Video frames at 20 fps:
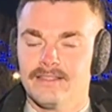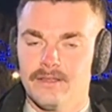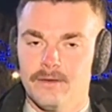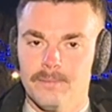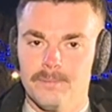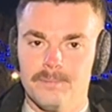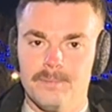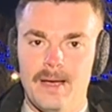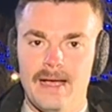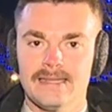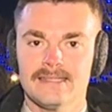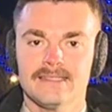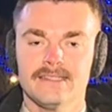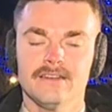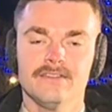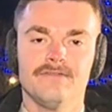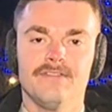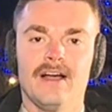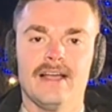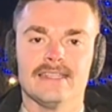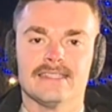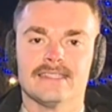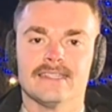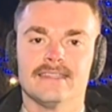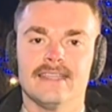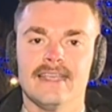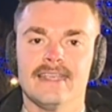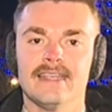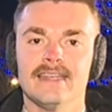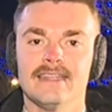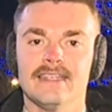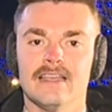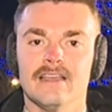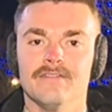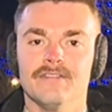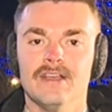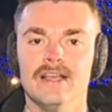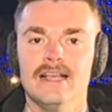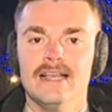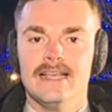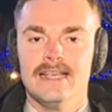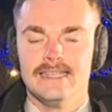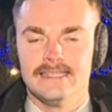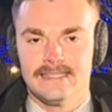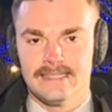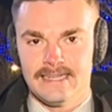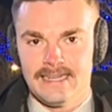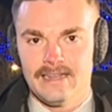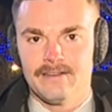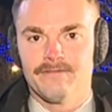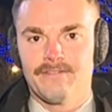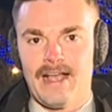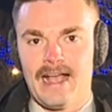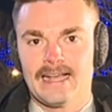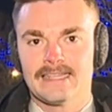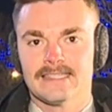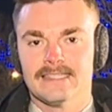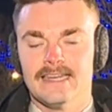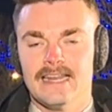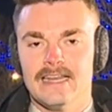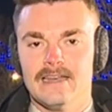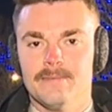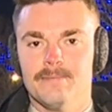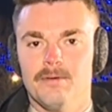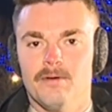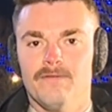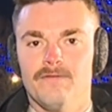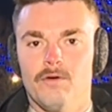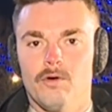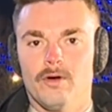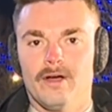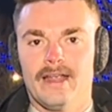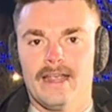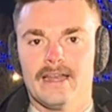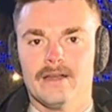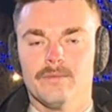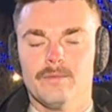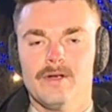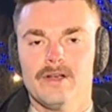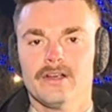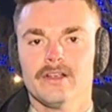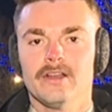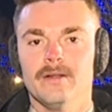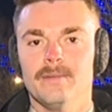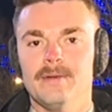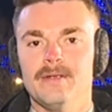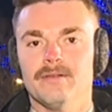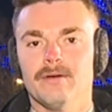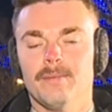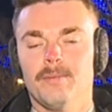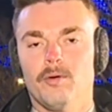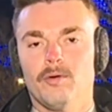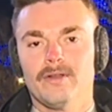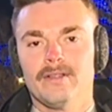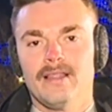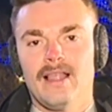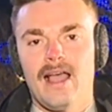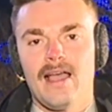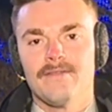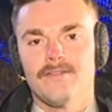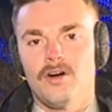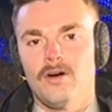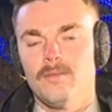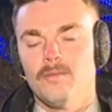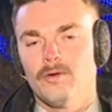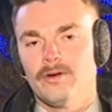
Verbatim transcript: the best advice that they can give is to get vaccinated beforehand. We're going to be reporting live all